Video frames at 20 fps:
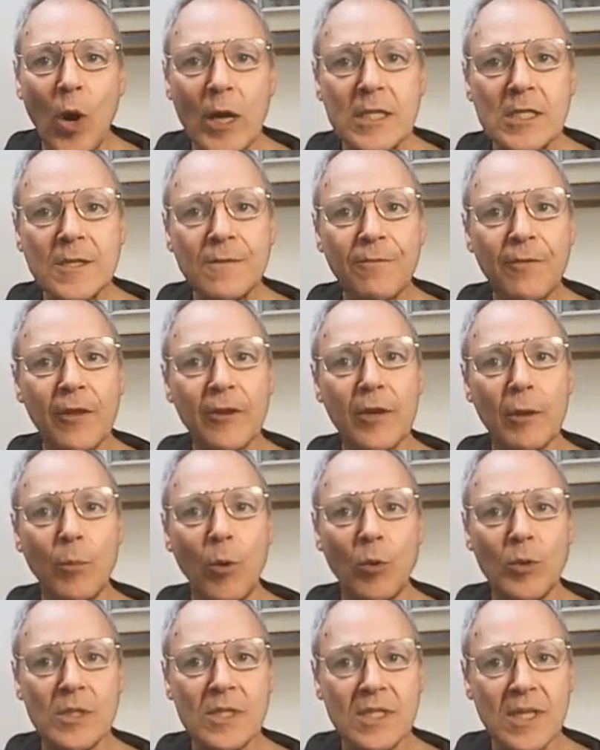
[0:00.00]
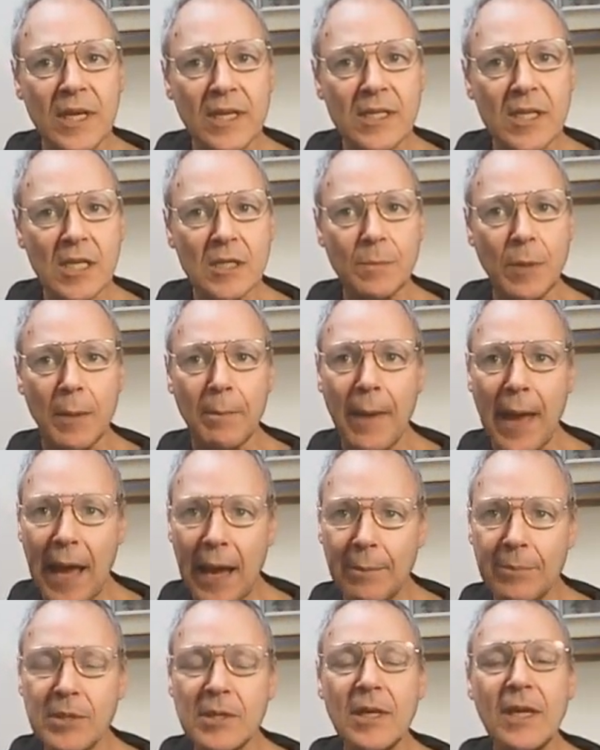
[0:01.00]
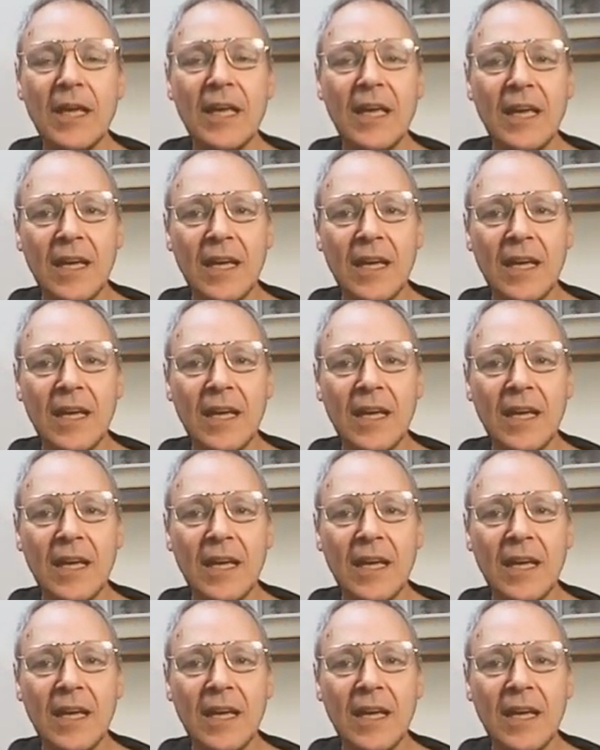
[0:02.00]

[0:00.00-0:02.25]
Once failure mode 6 has been mapped,